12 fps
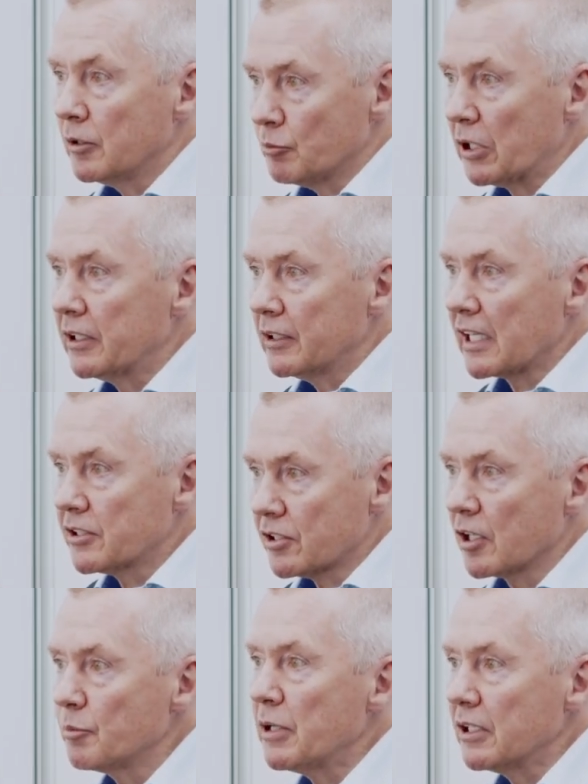But that's
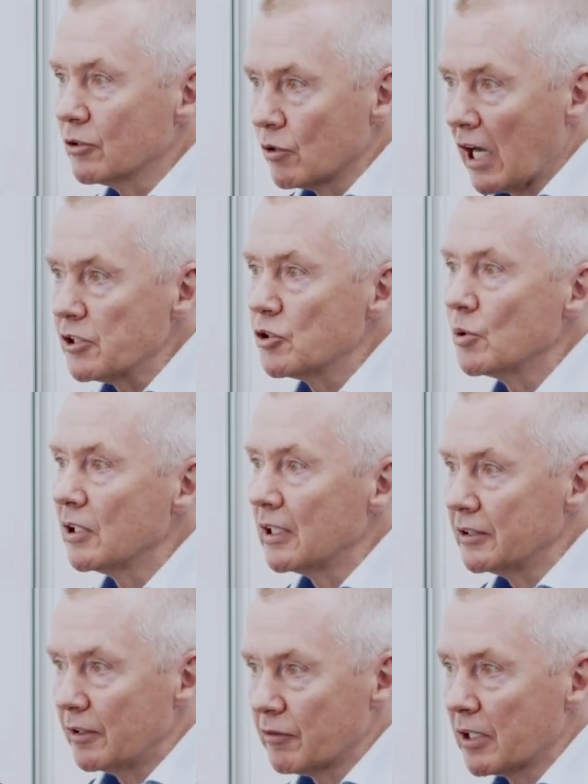got to be gradual,
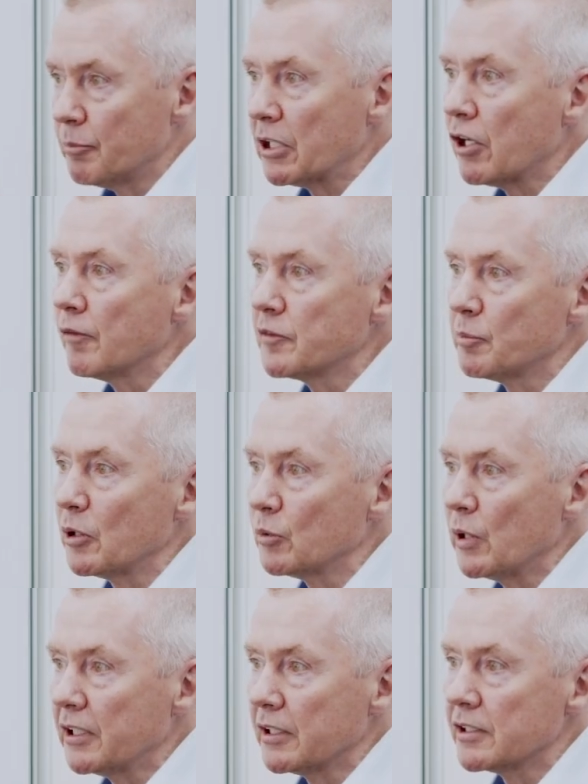and you've got to be comfortable
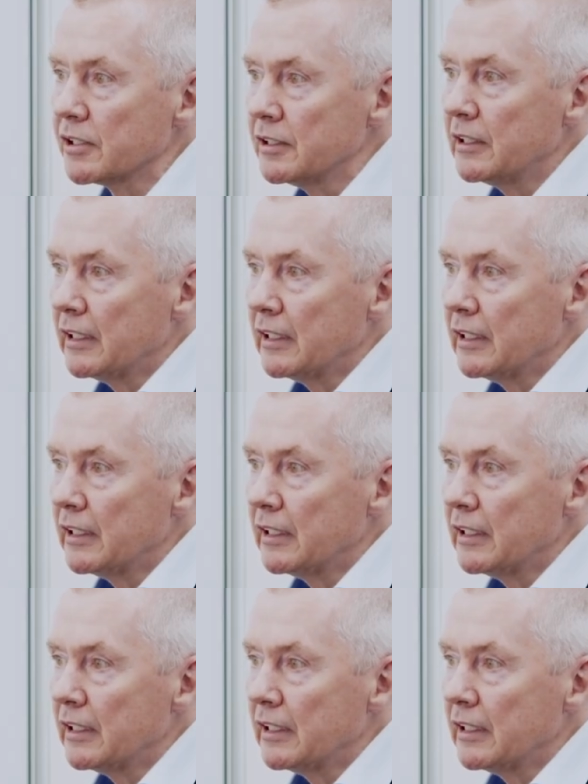with it.